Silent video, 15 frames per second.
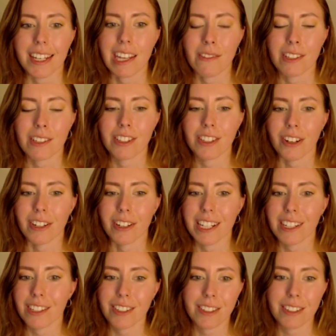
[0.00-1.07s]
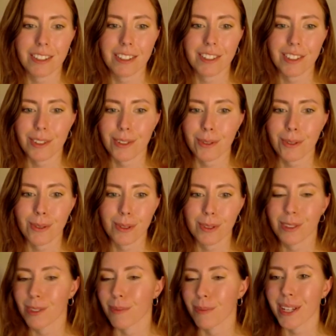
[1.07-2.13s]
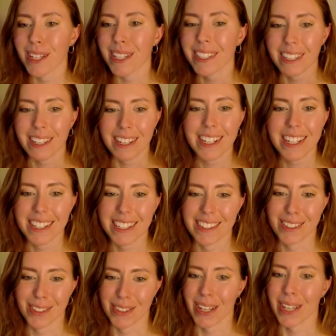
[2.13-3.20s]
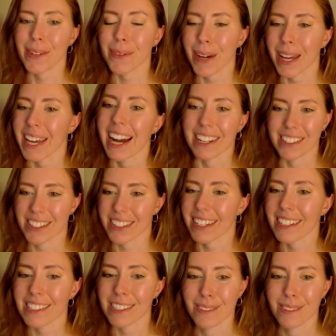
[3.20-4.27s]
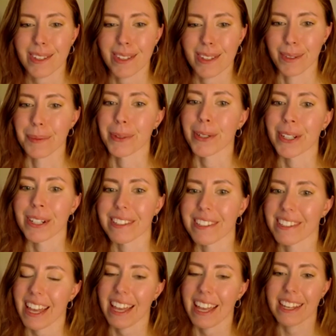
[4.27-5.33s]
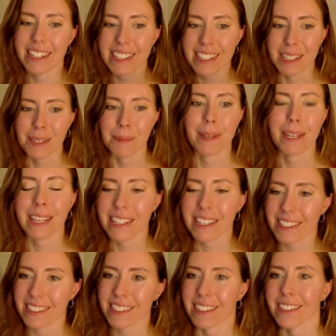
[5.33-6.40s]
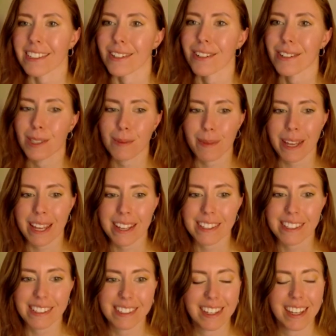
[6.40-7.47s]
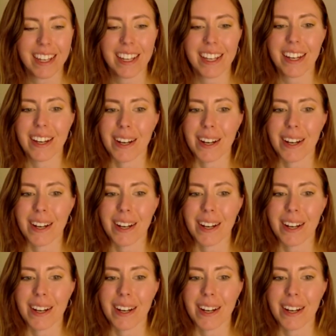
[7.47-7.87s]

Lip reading: Even starting to do spring cleaning is a great way actually to feel more zen and peace in your space.